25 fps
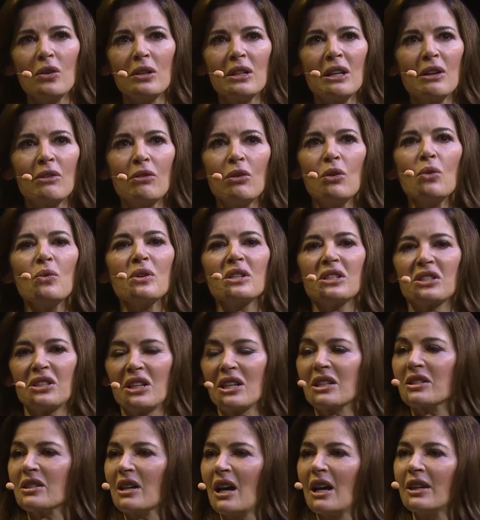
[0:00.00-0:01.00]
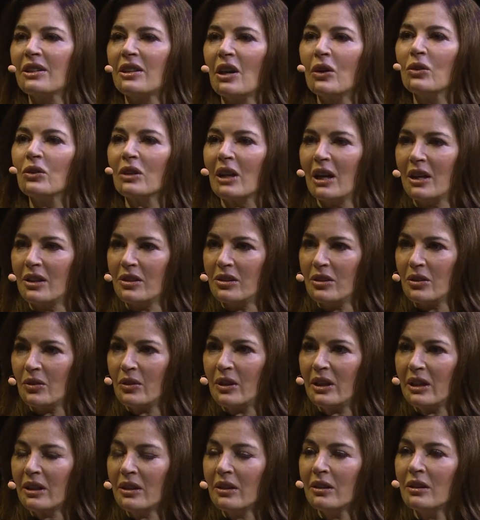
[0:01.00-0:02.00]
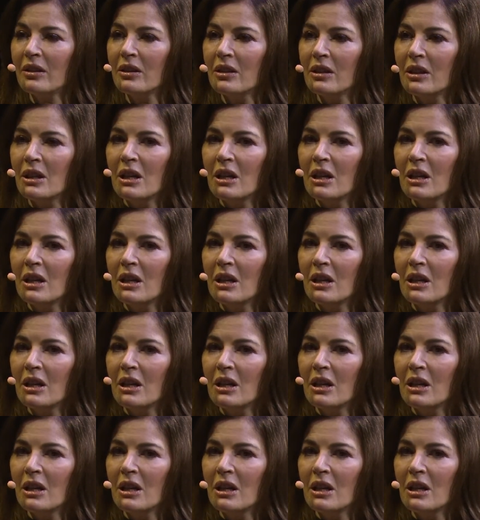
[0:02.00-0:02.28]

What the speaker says: there are always things that I don't like doing,